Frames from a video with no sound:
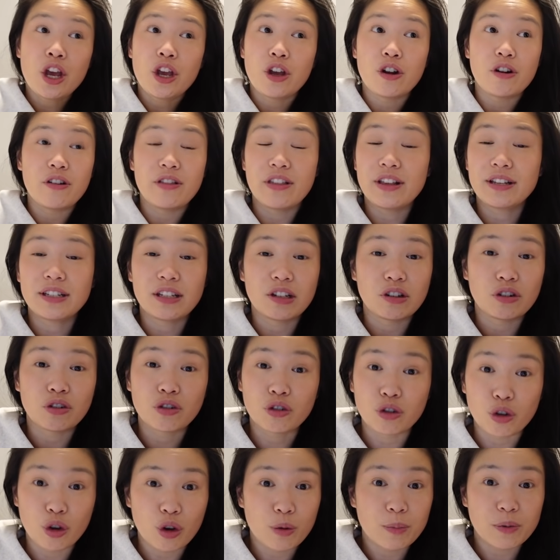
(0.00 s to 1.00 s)
you know, this is
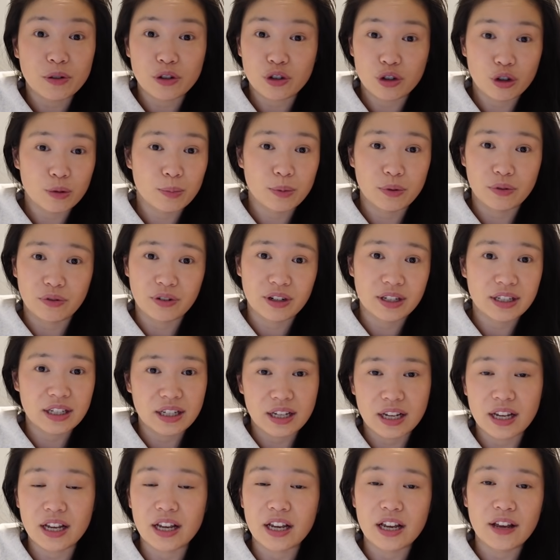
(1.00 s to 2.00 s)
super
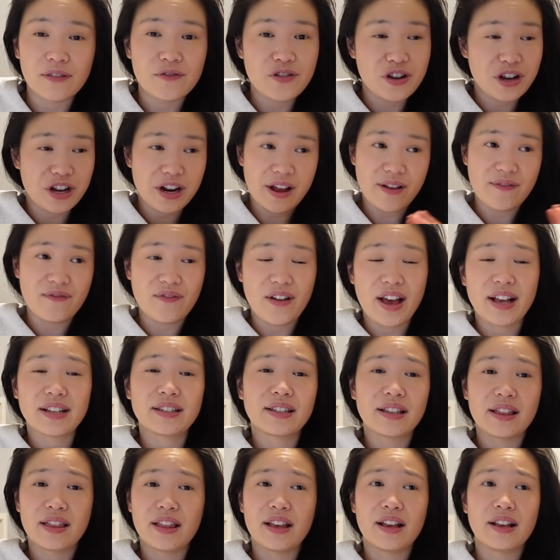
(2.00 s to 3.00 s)
risky. If you're going to
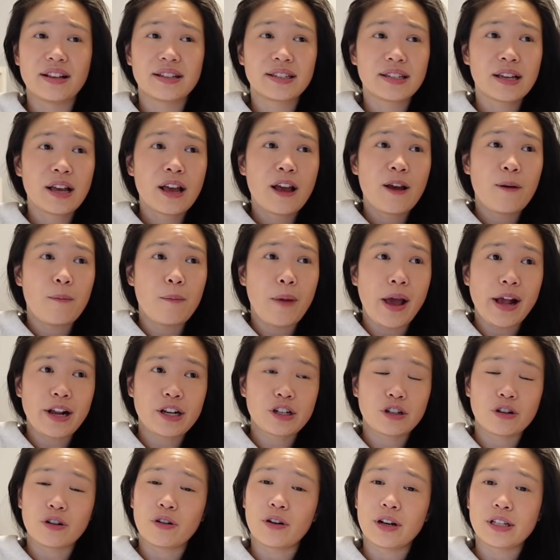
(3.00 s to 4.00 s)
invest in this, make
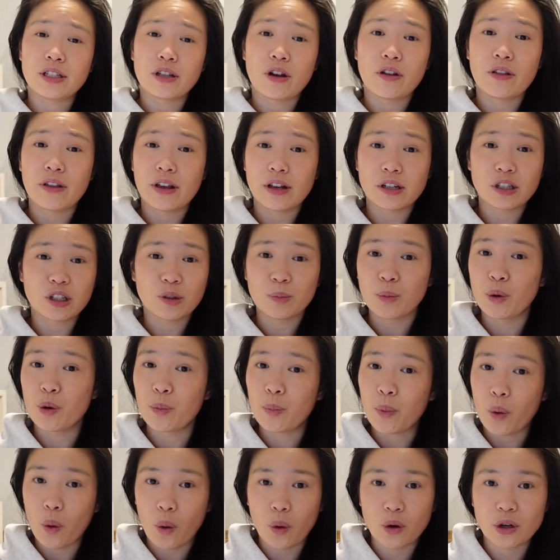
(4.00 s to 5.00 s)
sure it's only a small
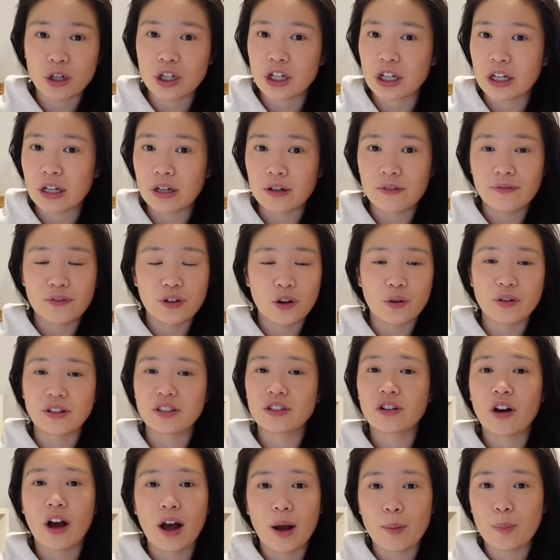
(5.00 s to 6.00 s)
portion of your
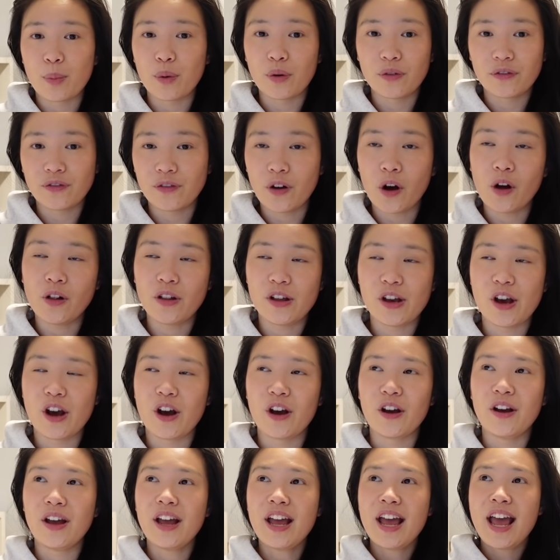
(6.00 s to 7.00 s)
entire
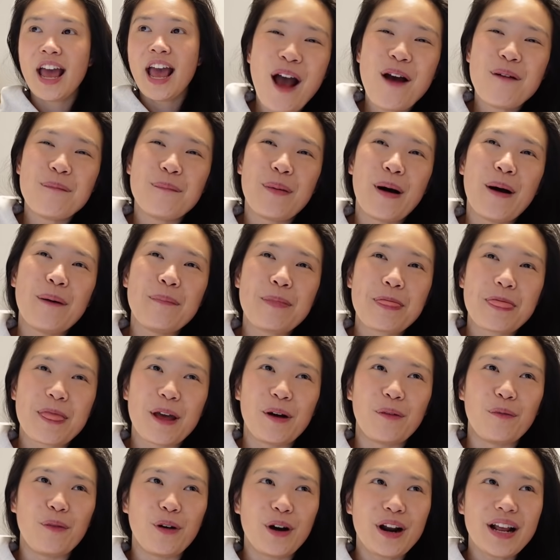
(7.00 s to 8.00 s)
portfolio. But
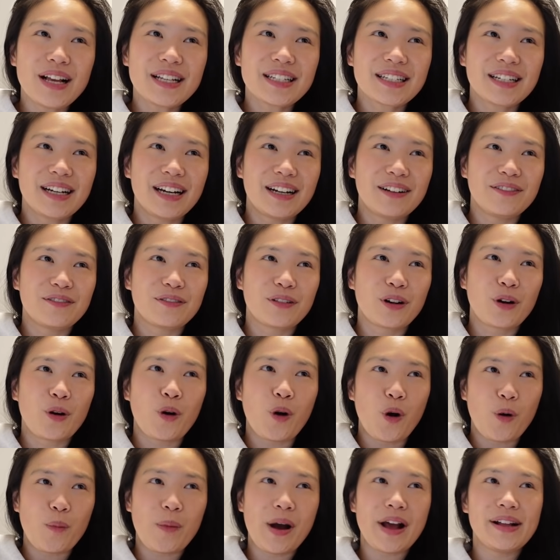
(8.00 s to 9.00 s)
what has kind of
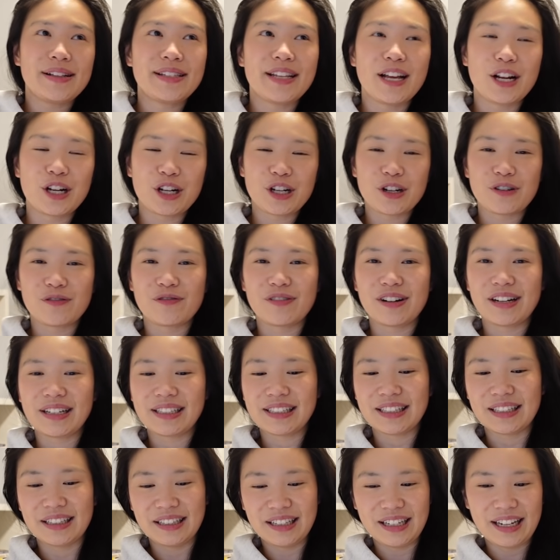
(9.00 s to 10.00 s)
caught my attention
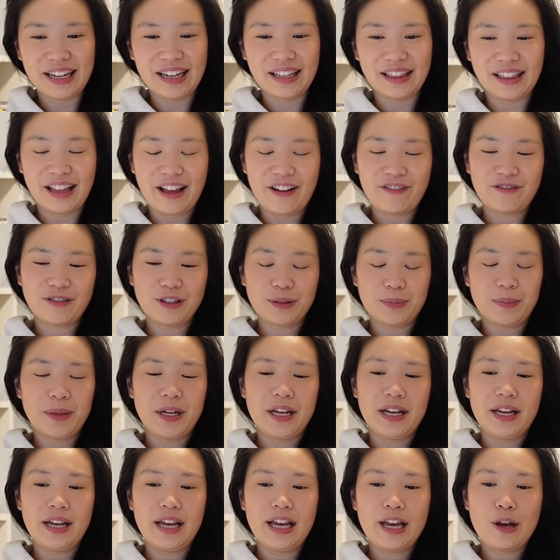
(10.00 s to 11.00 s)
recently and left
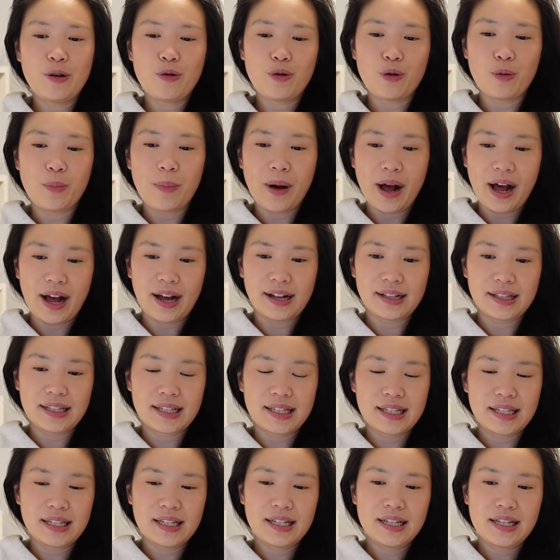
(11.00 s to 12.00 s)
me equal
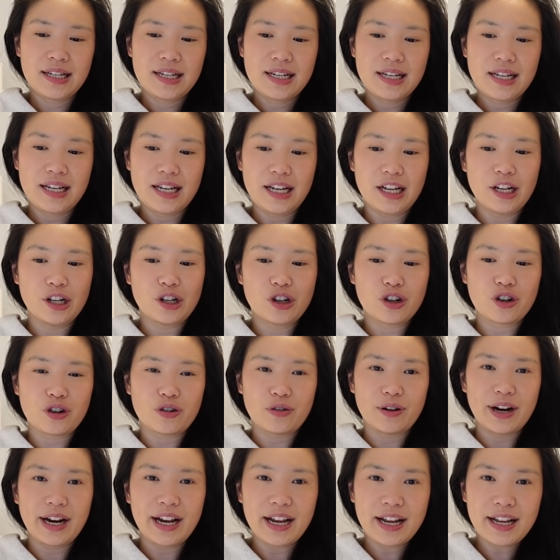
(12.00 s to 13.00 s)
parts
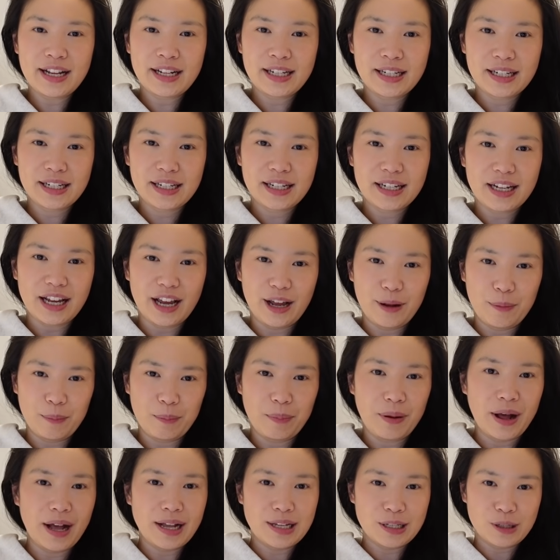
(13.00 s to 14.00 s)
intrigued and
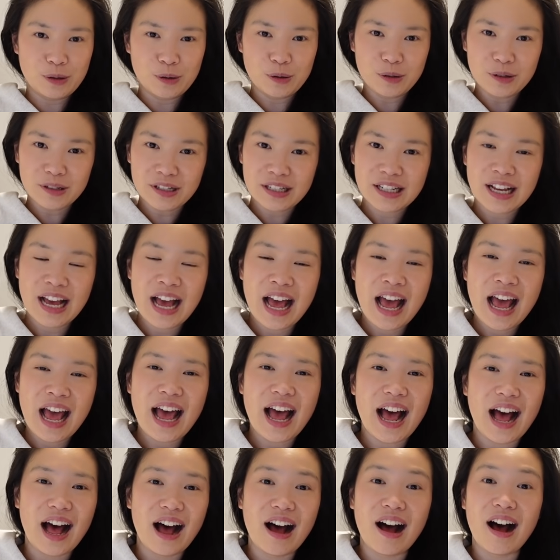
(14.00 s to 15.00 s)
puzzled
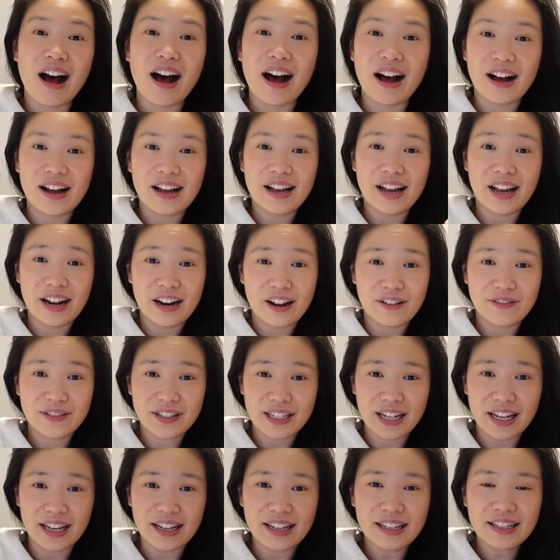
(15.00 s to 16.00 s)
are
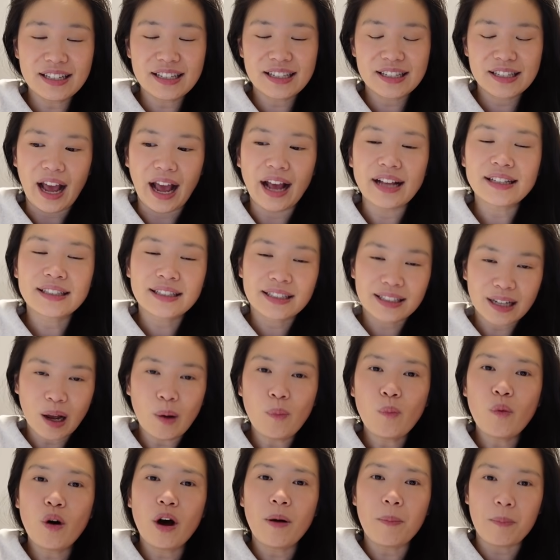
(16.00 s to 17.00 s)
NFTs. It's
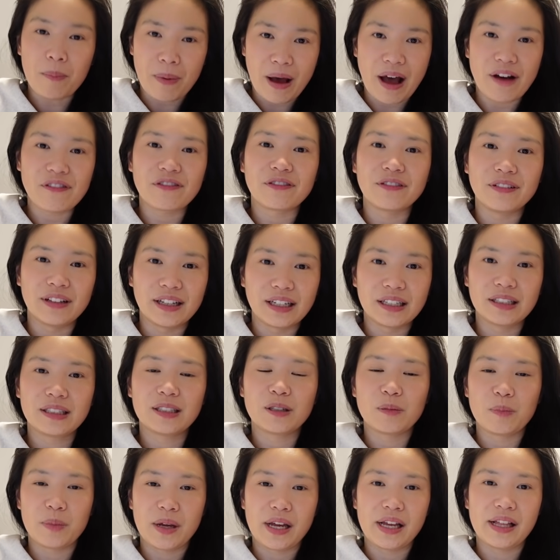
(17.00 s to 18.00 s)
somewhat baffling
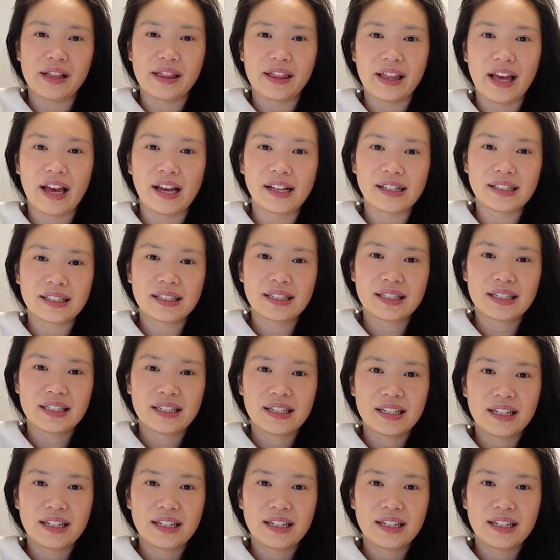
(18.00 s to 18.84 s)
to me that